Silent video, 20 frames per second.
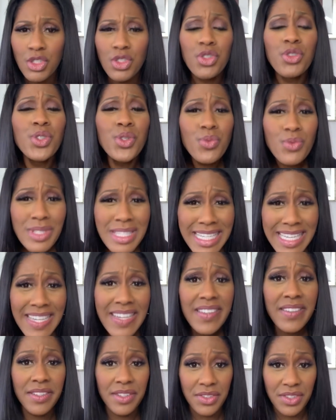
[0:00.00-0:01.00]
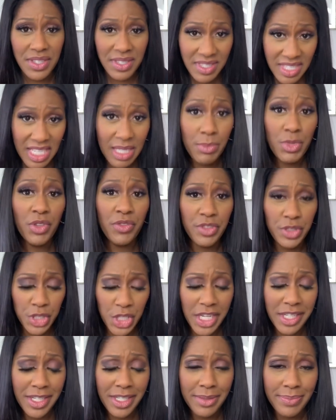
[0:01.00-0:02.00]
Do you need to steam your
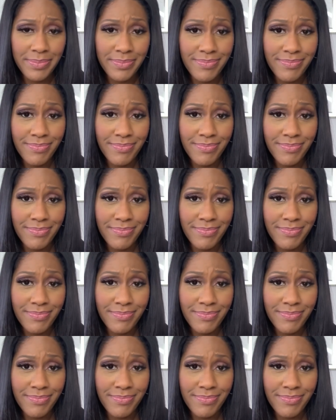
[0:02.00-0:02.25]
vagina?